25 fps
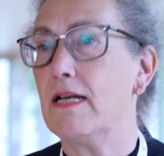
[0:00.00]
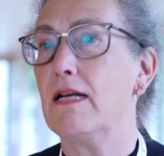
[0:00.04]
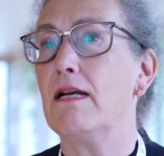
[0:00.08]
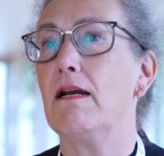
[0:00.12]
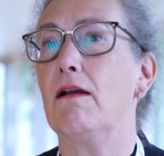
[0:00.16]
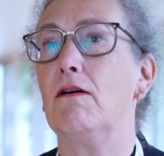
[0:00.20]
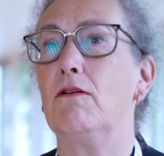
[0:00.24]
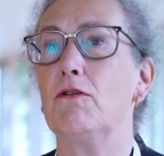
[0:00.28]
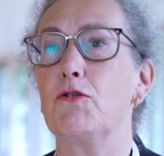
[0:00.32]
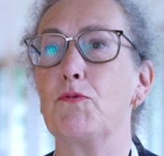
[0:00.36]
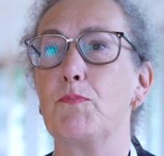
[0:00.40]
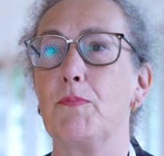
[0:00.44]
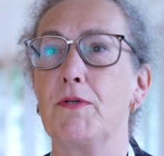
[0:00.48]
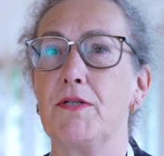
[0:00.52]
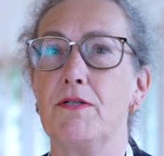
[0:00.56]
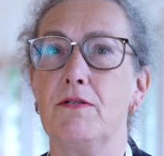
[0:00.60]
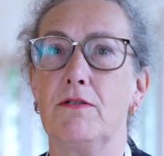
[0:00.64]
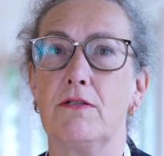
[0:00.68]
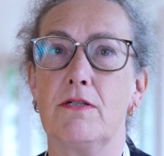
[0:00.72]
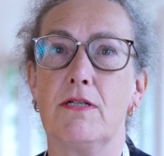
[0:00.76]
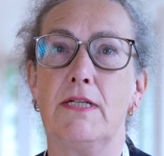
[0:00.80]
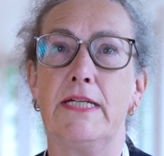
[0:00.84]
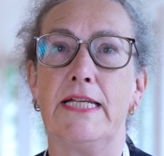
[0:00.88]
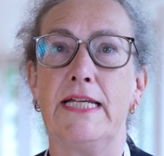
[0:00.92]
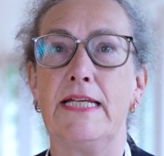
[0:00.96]
and last but
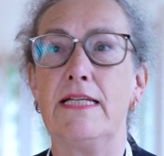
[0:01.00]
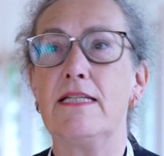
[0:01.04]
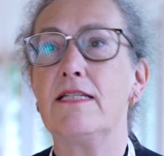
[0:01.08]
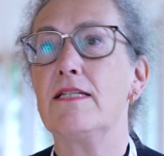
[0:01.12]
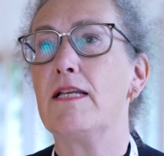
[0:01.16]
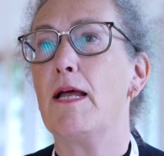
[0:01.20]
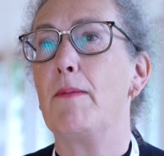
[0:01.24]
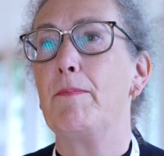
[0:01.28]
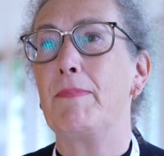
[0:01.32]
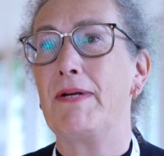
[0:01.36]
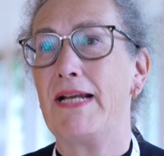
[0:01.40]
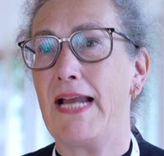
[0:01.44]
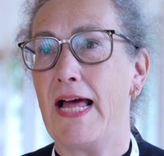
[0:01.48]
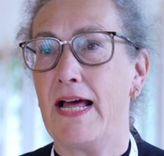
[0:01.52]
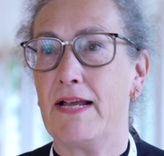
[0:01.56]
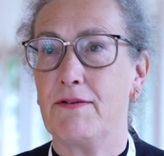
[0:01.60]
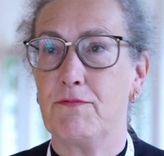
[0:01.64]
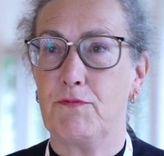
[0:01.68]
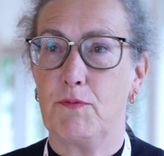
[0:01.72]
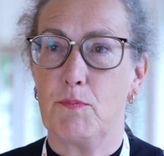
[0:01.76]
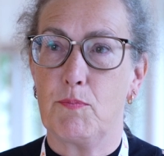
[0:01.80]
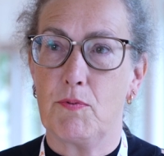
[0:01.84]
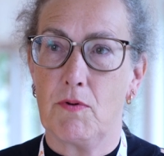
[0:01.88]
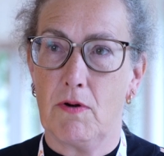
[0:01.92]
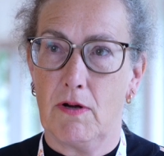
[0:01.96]
not least, a plan
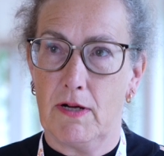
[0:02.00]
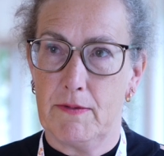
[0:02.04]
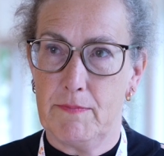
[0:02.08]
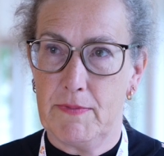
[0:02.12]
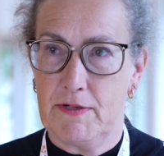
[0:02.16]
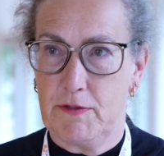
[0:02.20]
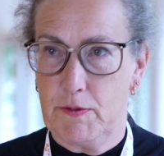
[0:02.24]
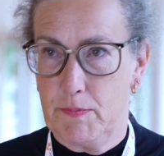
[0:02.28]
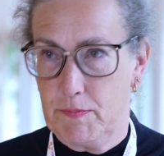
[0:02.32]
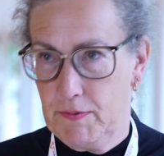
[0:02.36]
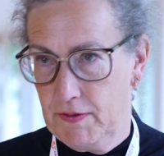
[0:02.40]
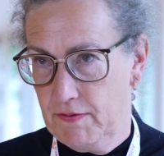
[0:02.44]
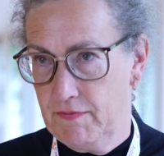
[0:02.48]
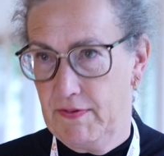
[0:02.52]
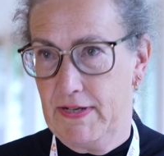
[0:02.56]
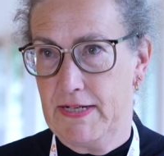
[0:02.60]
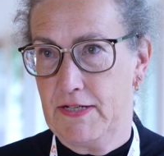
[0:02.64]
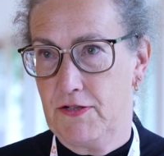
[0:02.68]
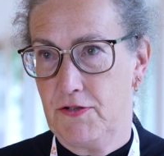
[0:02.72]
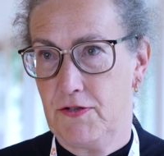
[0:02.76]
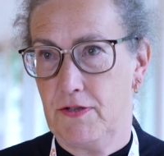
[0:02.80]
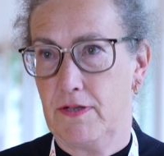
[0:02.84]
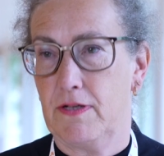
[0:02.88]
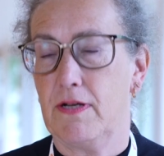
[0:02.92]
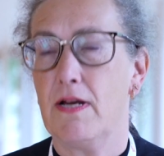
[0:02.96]
for primary
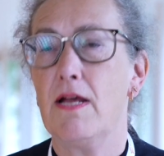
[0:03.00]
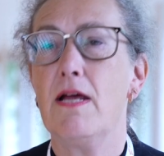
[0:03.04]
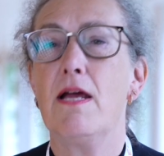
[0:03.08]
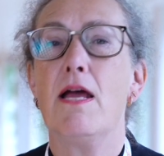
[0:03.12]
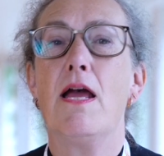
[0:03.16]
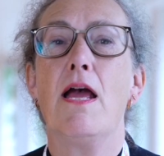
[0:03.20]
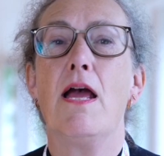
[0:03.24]
prevention.